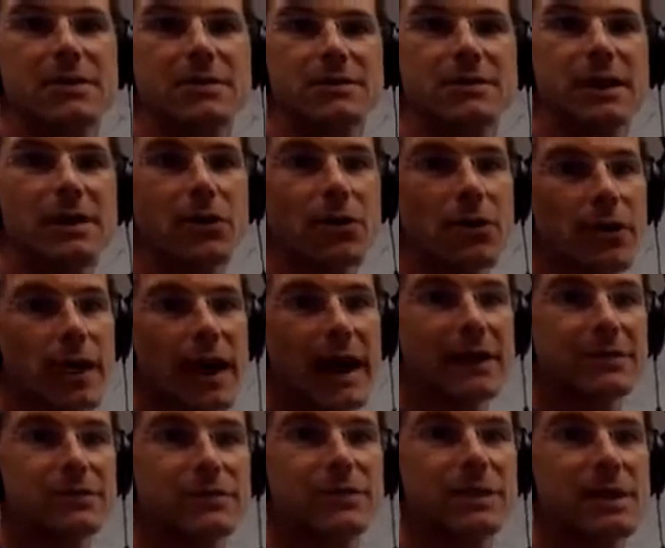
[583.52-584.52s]
right? Oh,
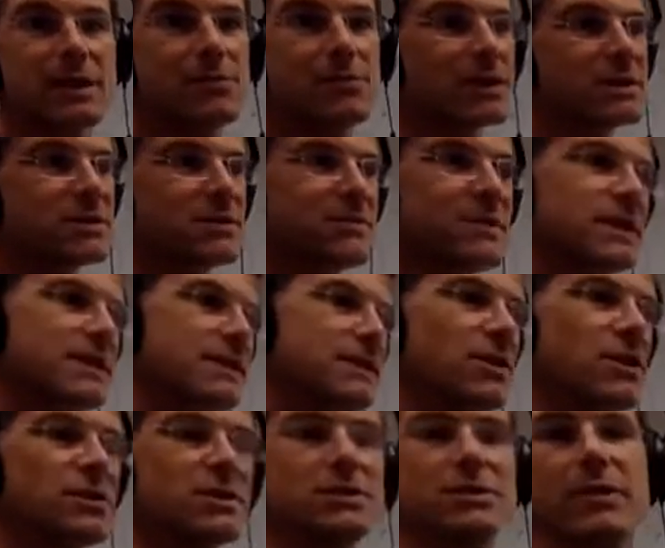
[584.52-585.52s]
that's really impressive. They
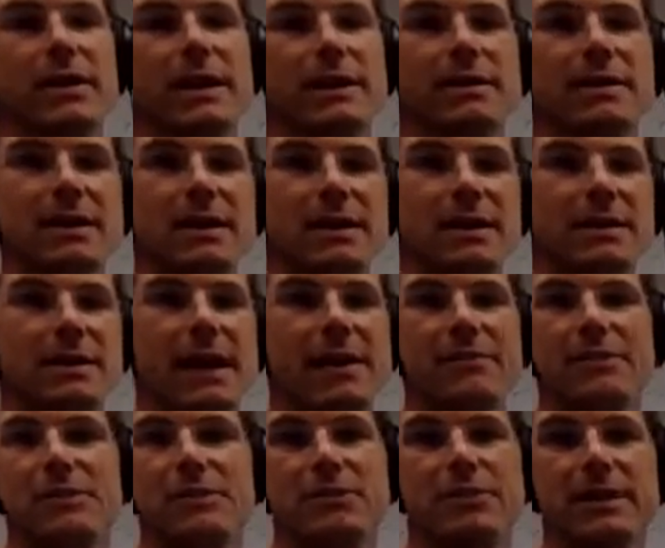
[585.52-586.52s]
have
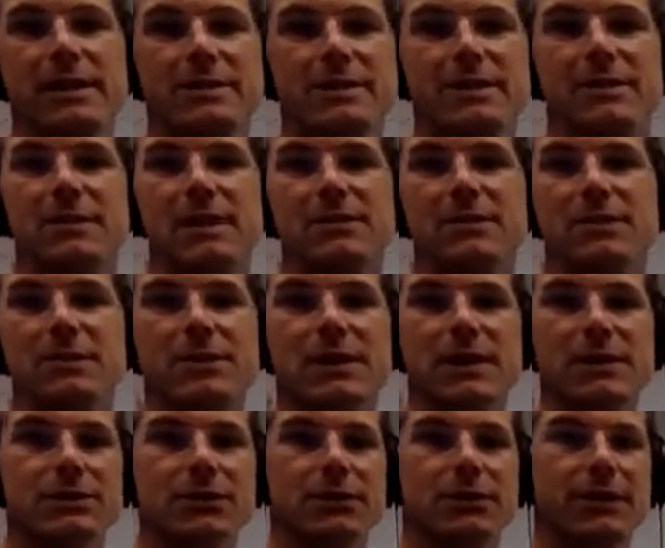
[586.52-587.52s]
this great successful
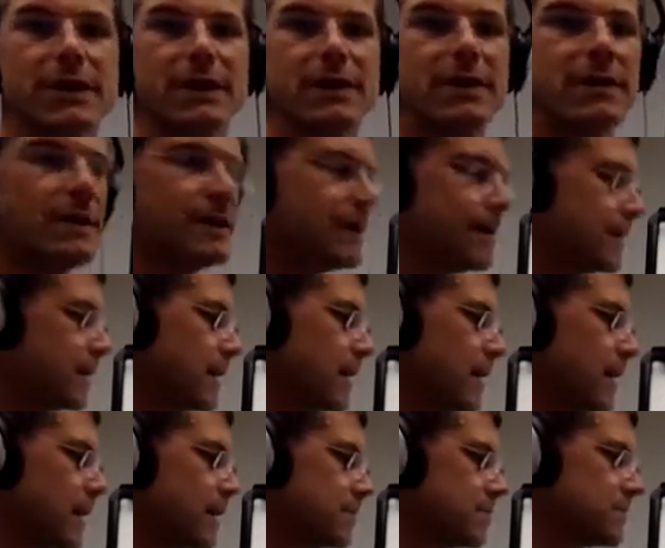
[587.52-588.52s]
sales career.
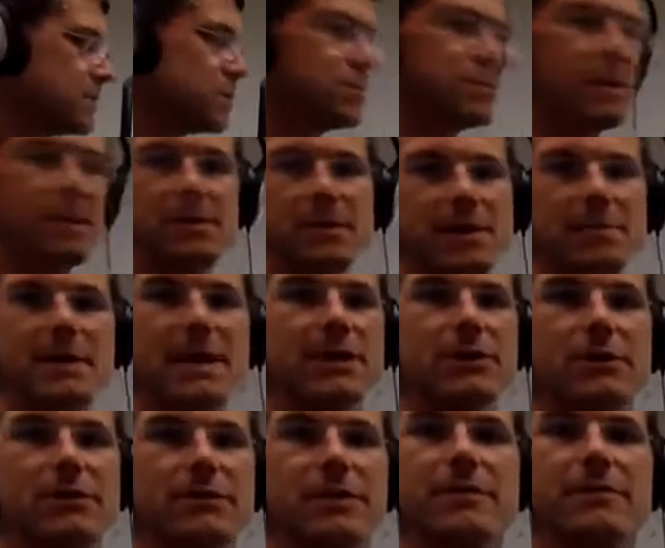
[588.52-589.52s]
So maybe they'd be a
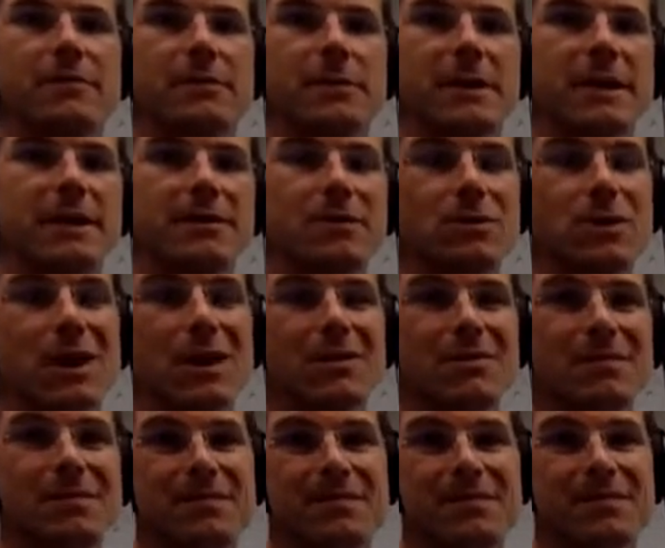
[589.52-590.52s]
good fit for me. Well,
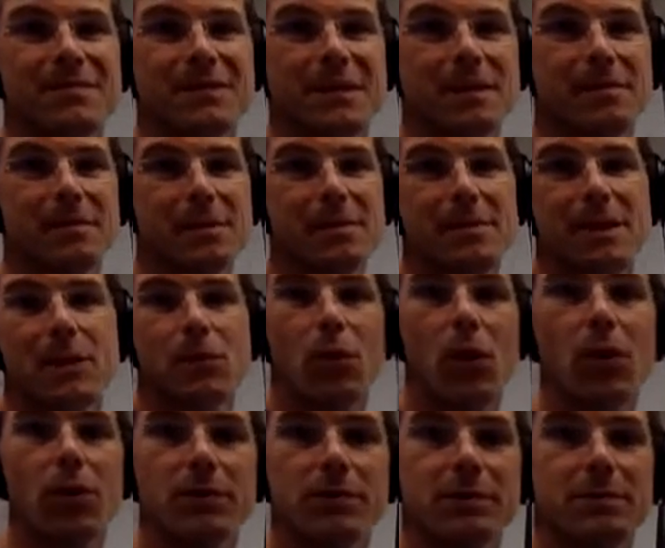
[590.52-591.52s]
maybe they
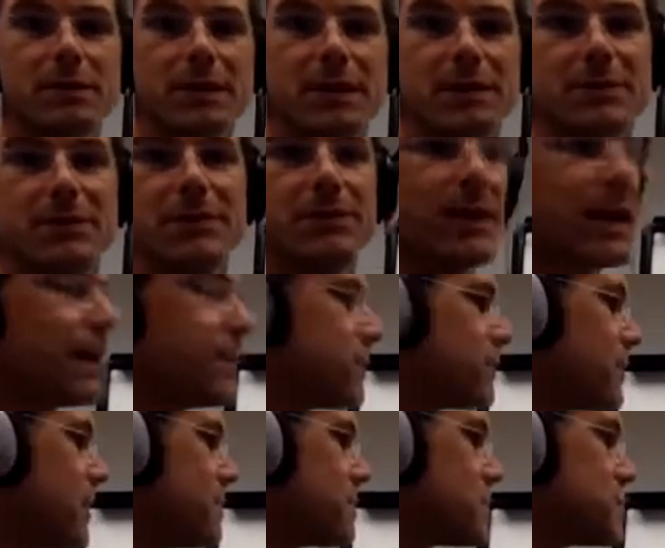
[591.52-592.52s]
won't, because they're not the
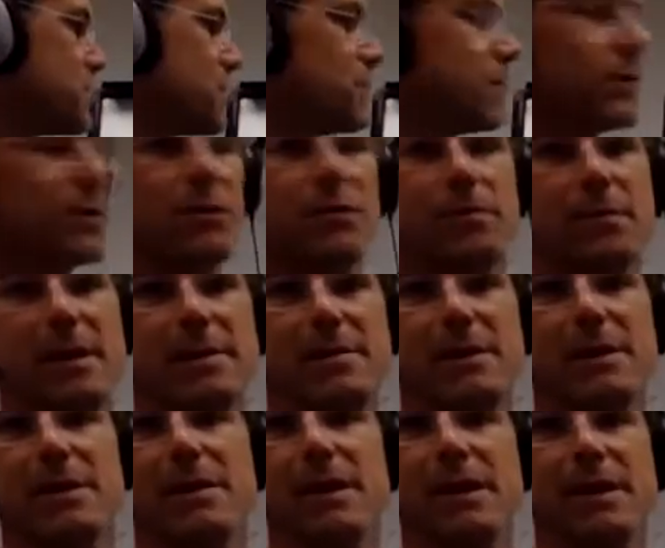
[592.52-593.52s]
right persona, or
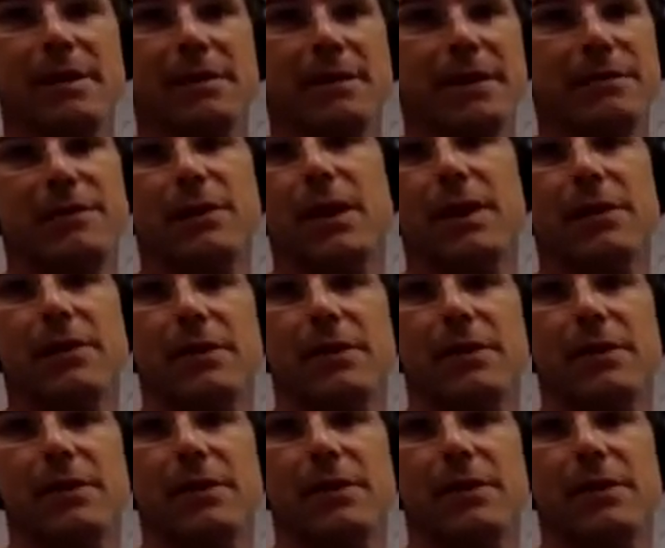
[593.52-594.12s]
maybe they've done